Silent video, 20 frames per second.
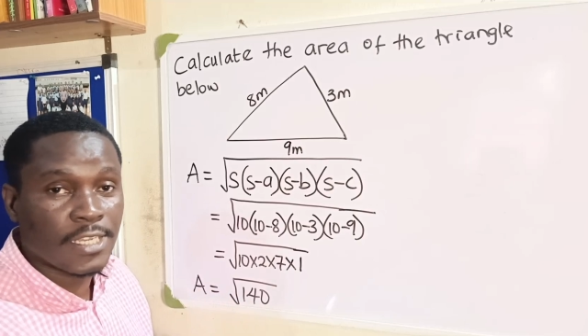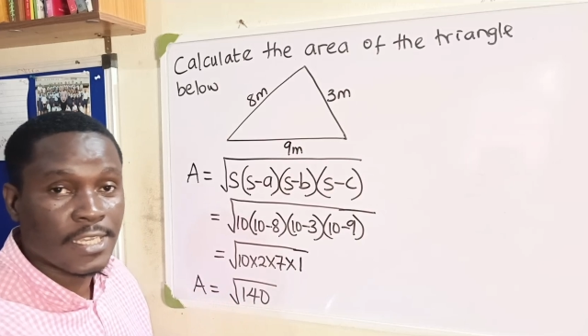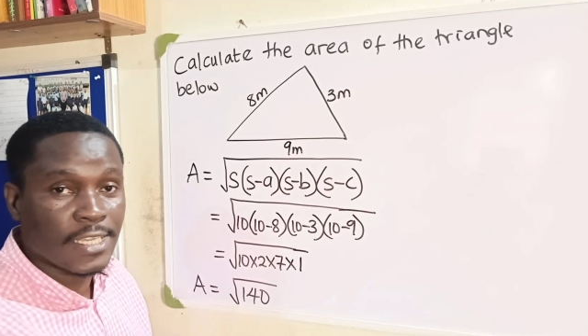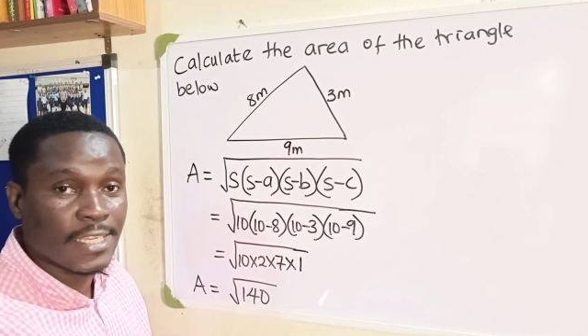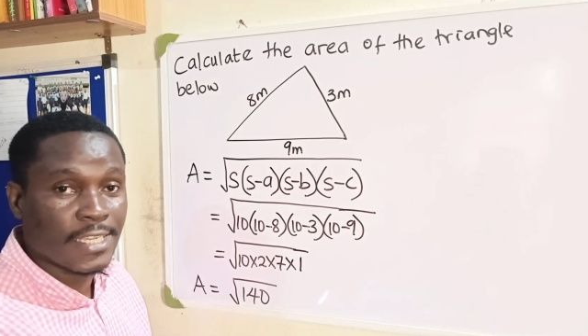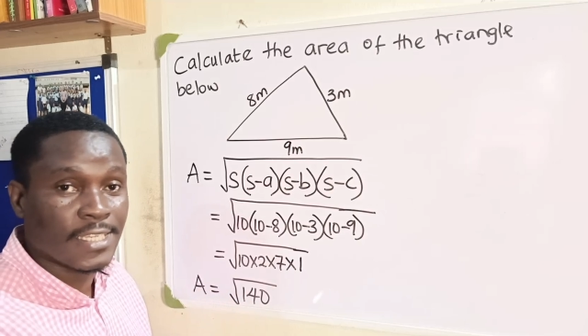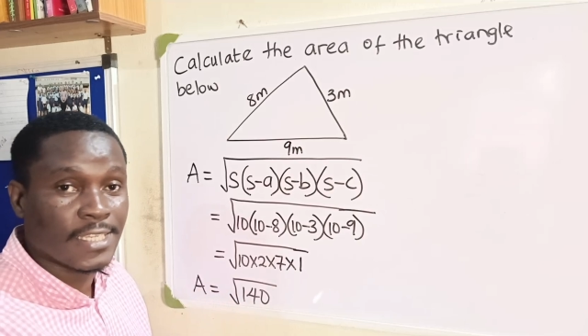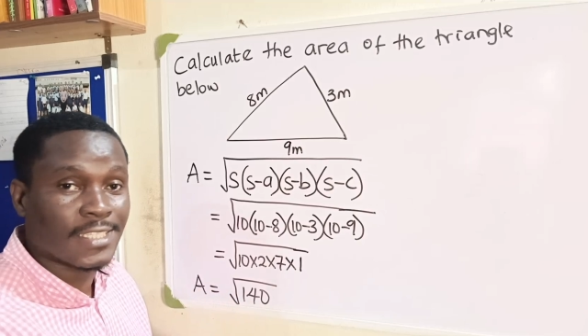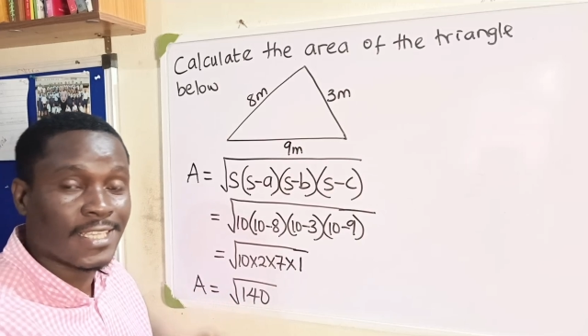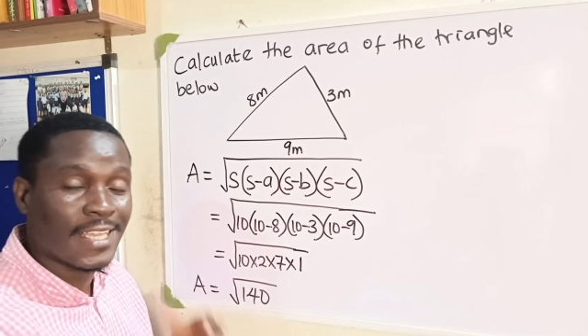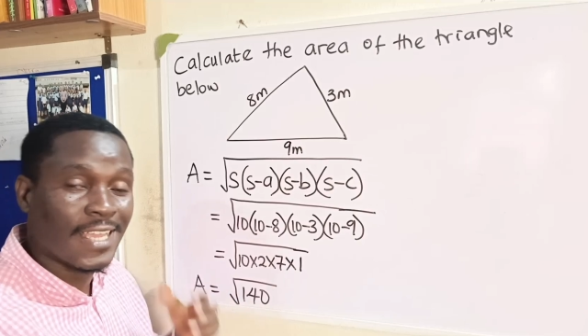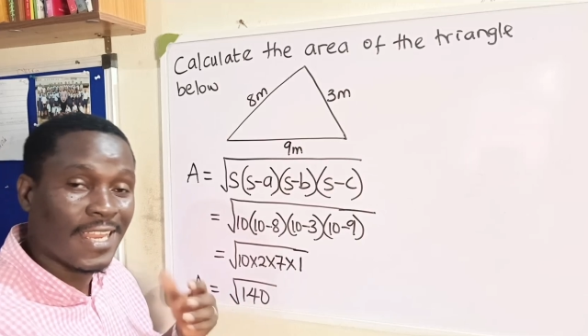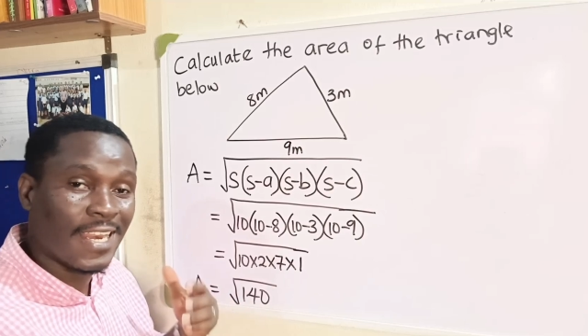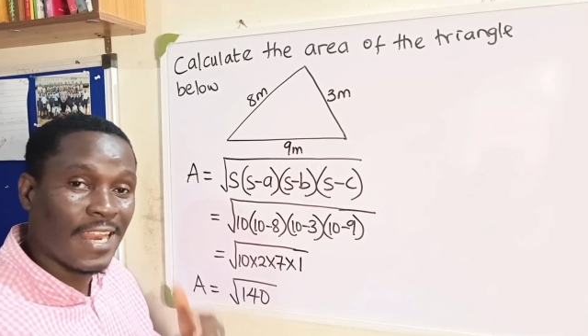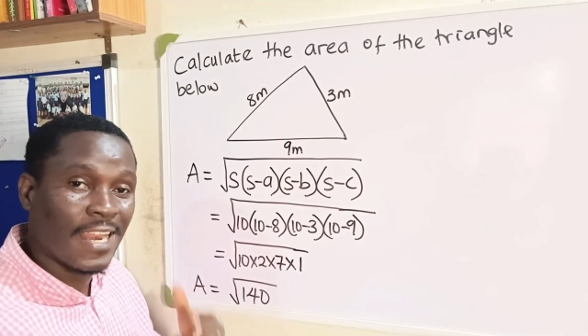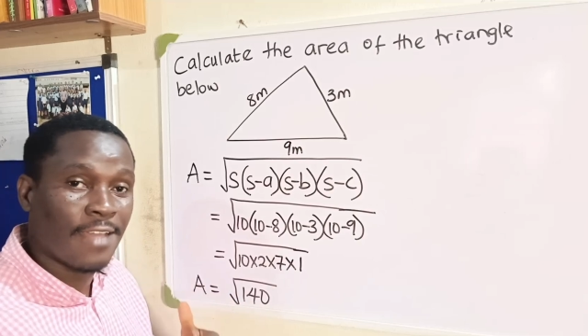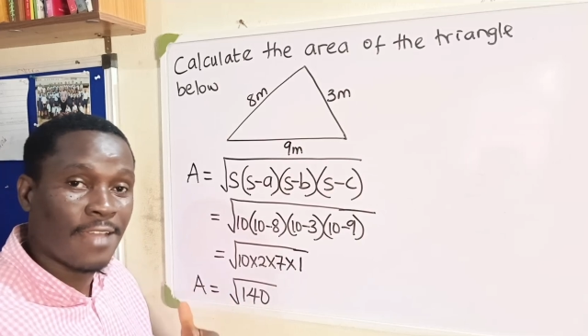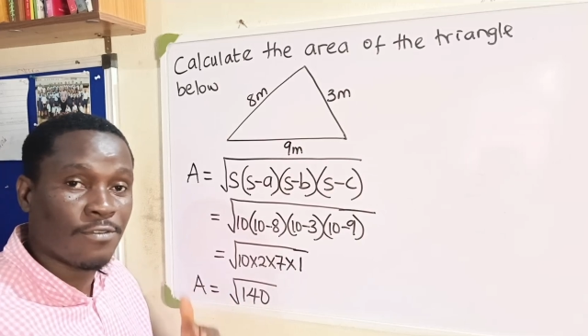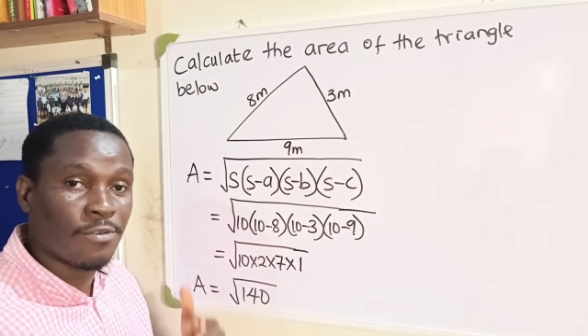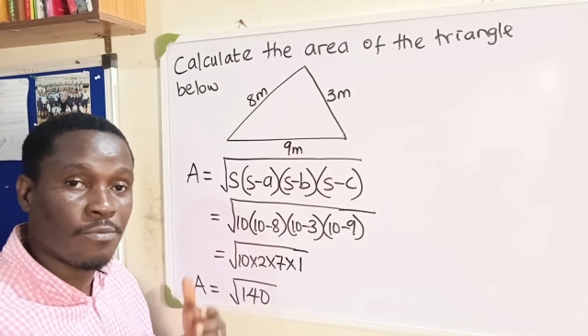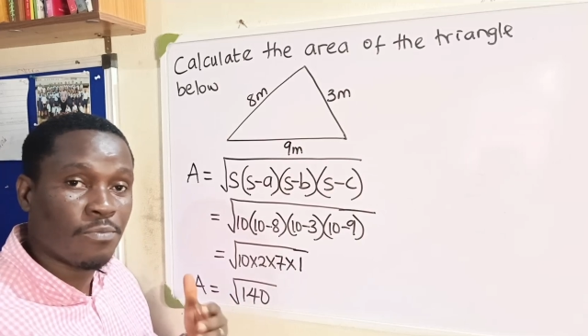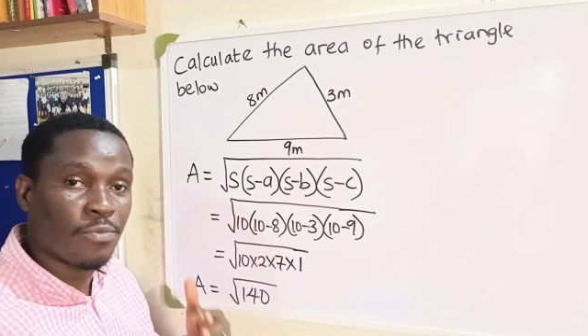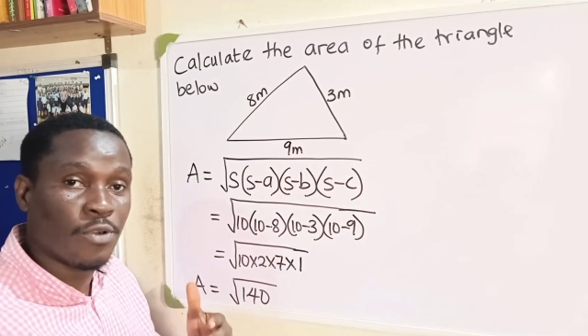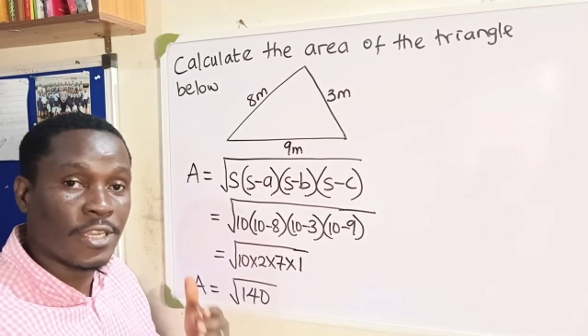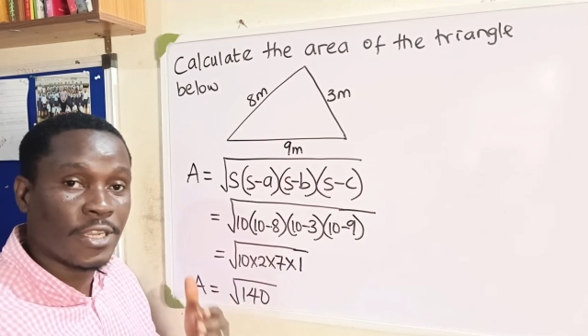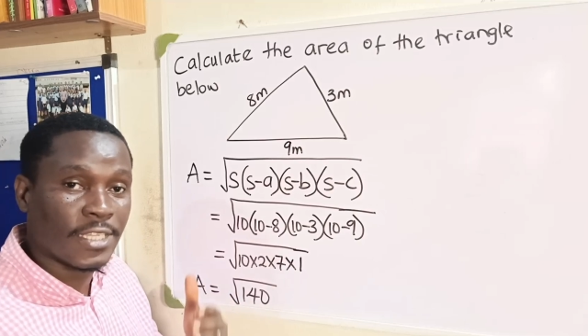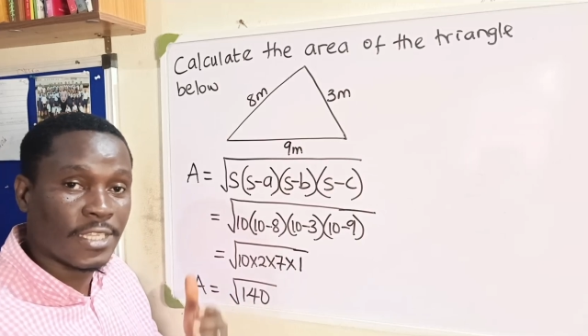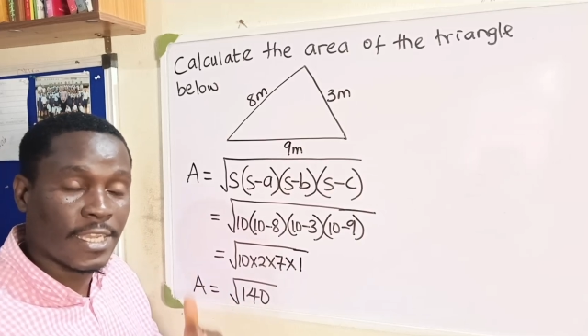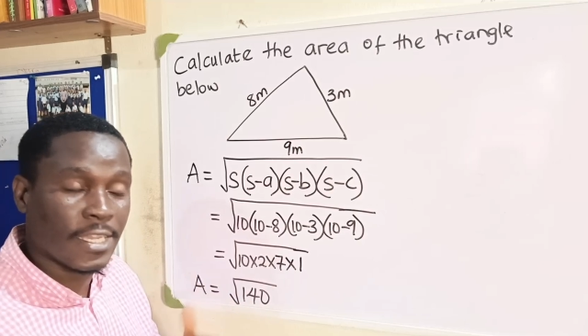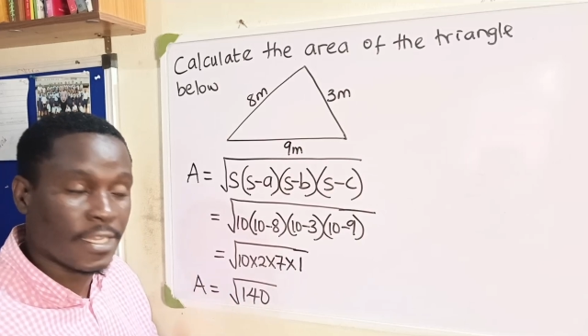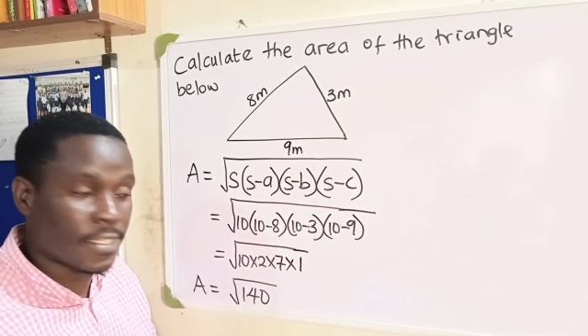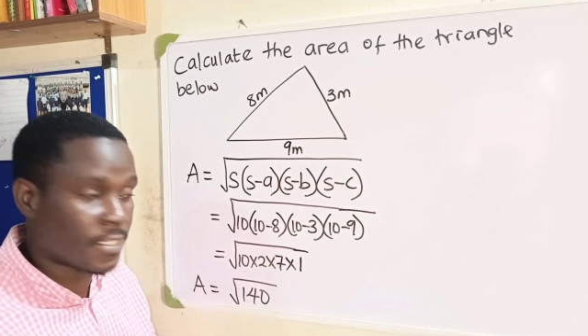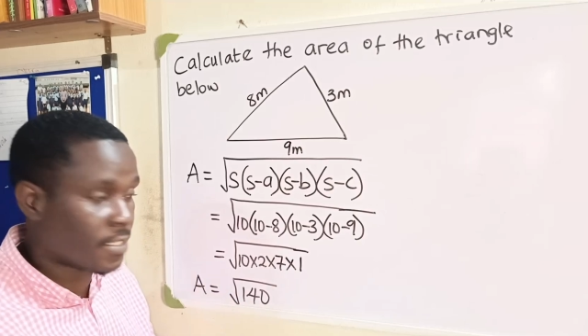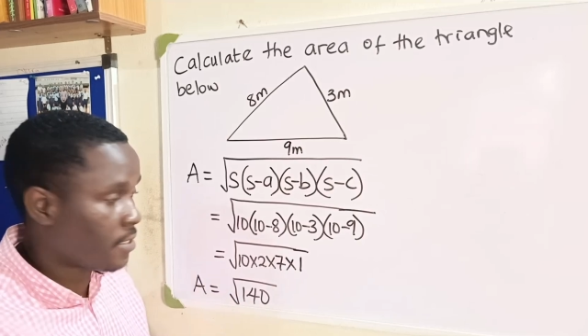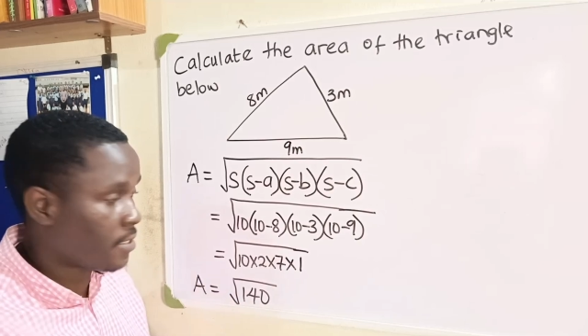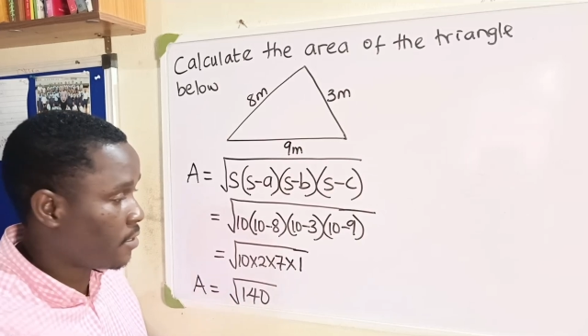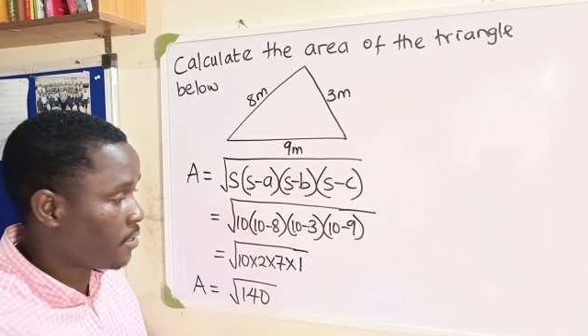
is 11.8.